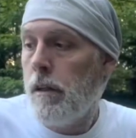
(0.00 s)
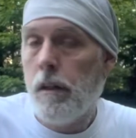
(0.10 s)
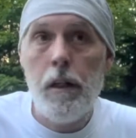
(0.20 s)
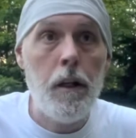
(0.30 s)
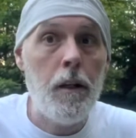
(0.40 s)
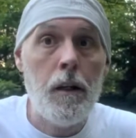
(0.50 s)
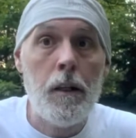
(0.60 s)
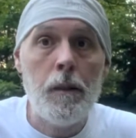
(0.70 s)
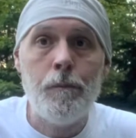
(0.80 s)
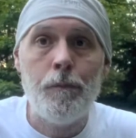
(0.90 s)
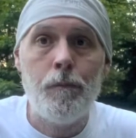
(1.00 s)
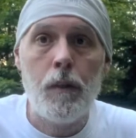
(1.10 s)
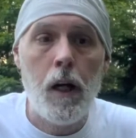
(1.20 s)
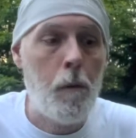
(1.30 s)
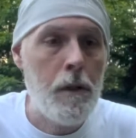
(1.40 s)
and I'll
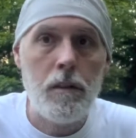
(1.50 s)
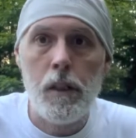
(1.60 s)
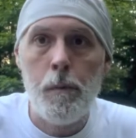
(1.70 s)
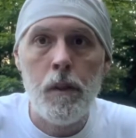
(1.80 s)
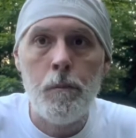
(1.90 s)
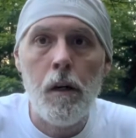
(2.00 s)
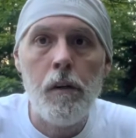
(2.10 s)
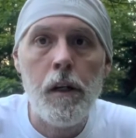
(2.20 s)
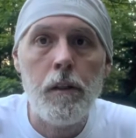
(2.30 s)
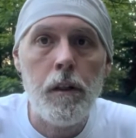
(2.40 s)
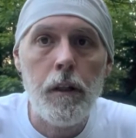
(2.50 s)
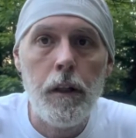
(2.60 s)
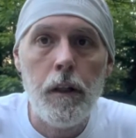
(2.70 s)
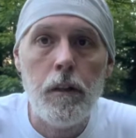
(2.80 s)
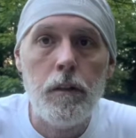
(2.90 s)
be sleeping in my raincoat, I
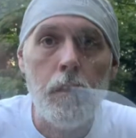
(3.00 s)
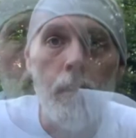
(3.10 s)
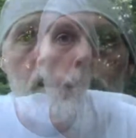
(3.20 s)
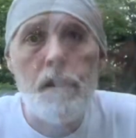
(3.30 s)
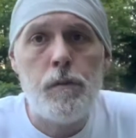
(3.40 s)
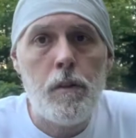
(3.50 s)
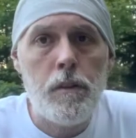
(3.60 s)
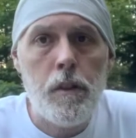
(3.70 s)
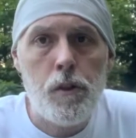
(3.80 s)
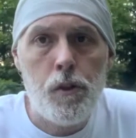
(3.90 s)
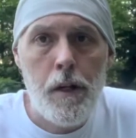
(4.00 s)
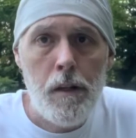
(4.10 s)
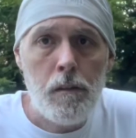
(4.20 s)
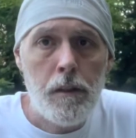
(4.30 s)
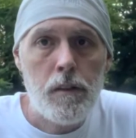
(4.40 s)
guess. As far as the
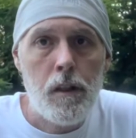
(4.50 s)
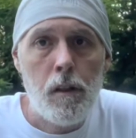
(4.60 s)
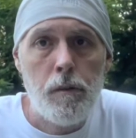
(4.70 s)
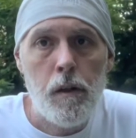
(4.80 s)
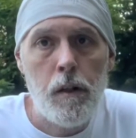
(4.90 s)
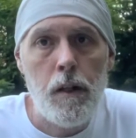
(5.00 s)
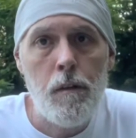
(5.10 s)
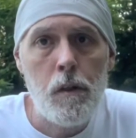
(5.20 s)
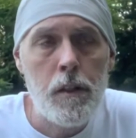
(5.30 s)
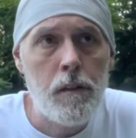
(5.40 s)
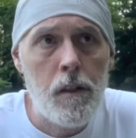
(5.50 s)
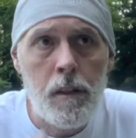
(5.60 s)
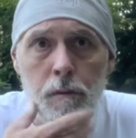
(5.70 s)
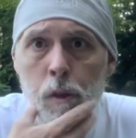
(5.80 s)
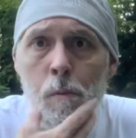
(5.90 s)
trail itself, I've only
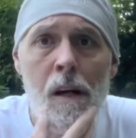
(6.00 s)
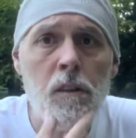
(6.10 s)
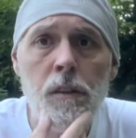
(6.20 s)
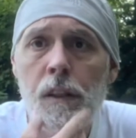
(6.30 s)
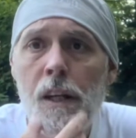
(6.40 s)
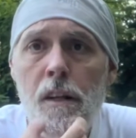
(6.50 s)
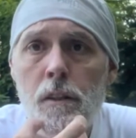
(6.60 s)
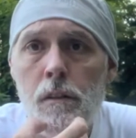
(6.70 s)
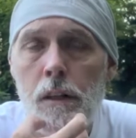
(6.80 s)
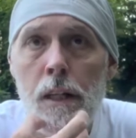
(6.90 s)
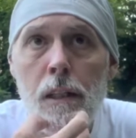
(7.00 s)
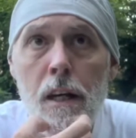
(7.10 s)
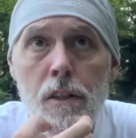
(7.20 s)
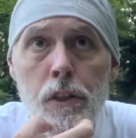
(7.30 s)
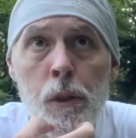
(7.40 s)
done a few miles of it last
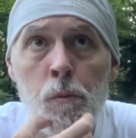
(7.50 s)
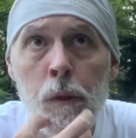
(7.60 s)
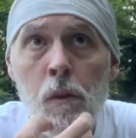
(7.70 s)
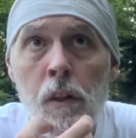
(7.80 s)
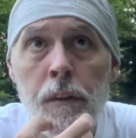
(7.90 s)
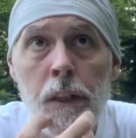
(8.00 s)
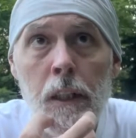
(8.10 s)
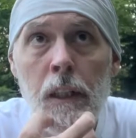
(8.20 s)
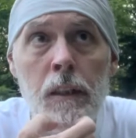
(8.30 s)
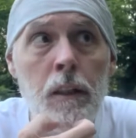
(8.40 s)
year when we were on the